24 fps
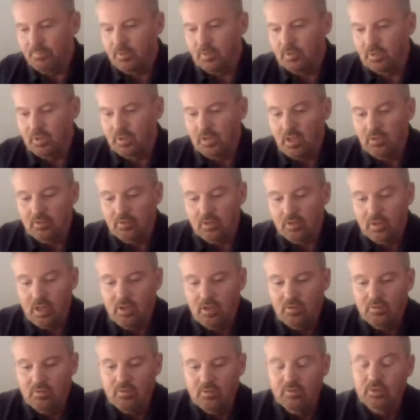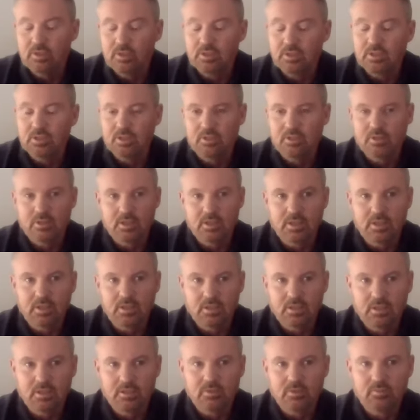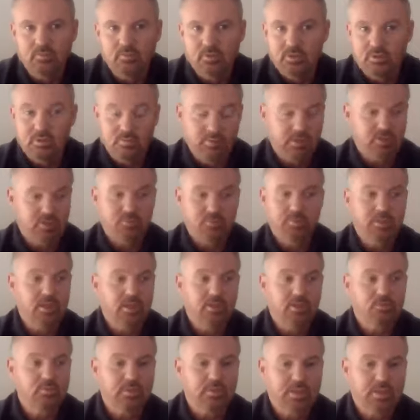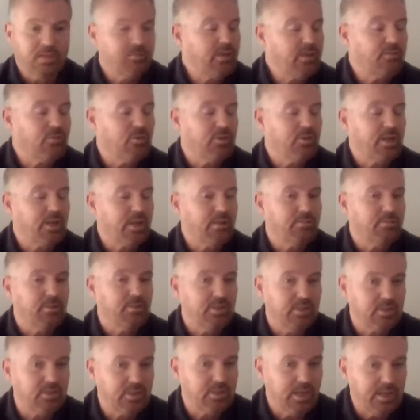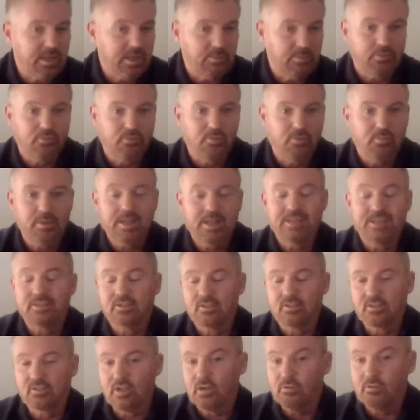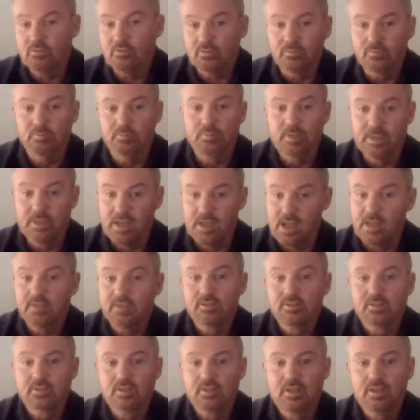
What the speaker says: the local thing is what you mentioned last week. I've never heard anybody say that before, but that's total BS.